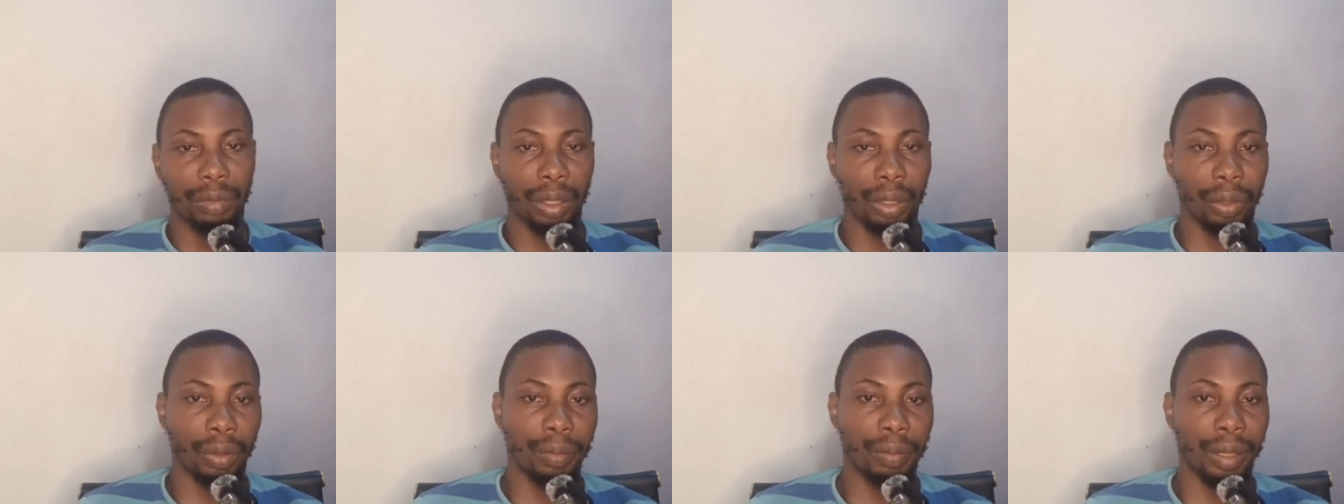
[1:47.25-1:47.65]

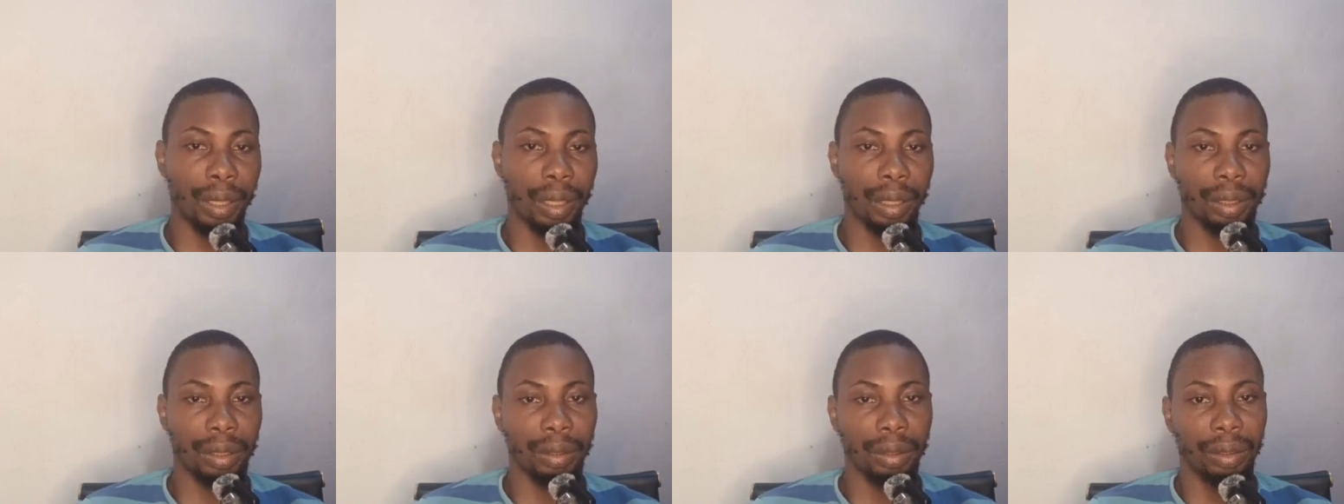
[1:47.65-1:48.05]
and come
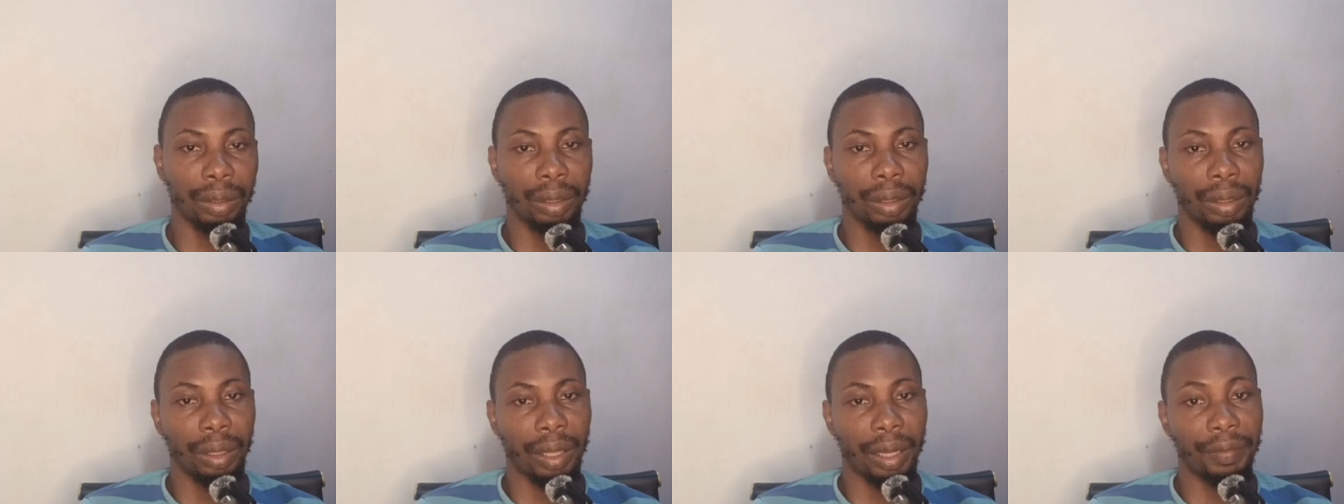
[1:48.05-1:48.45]
back,
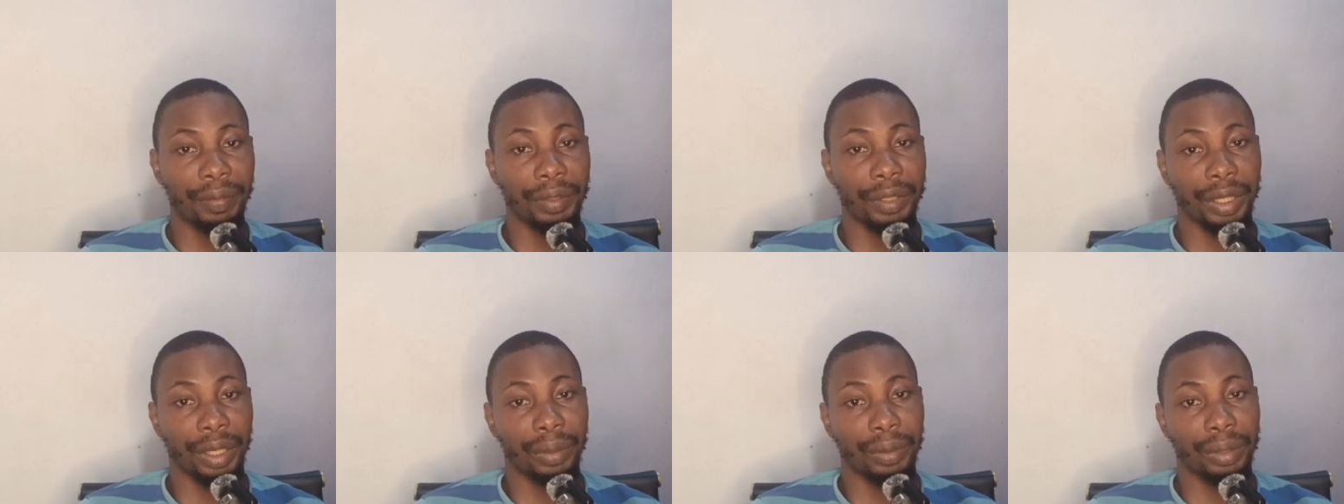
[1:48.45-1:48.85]
have
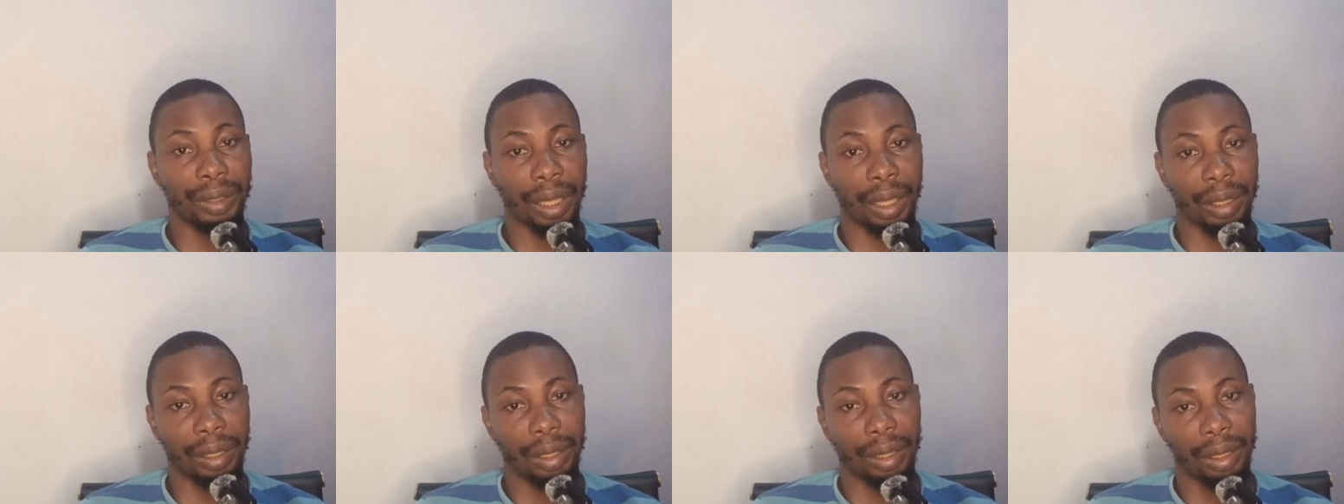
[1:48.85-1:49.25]
a
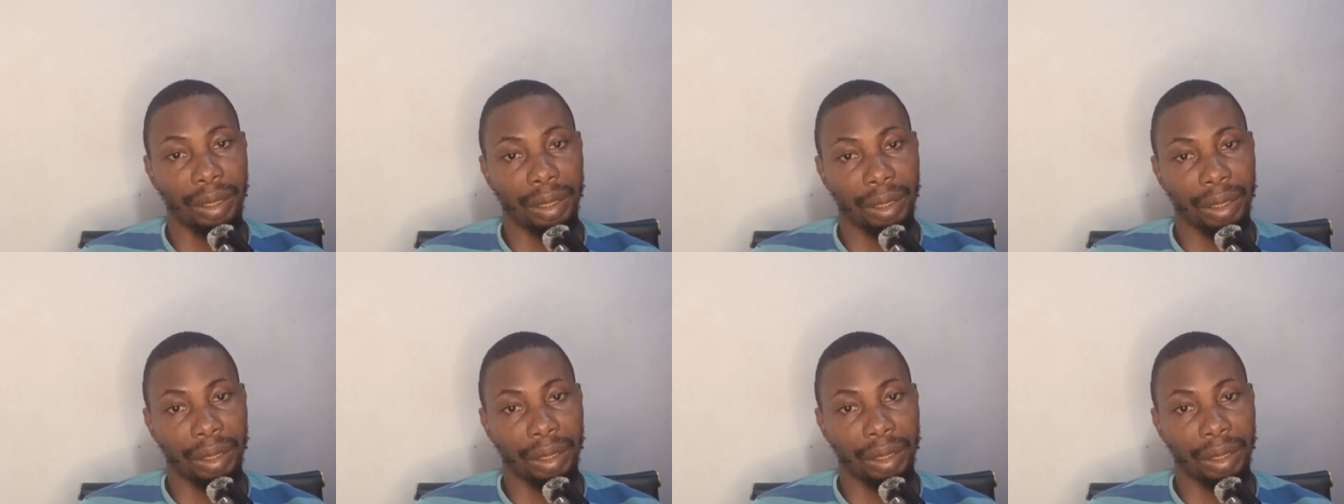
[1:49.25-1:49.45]
shelter,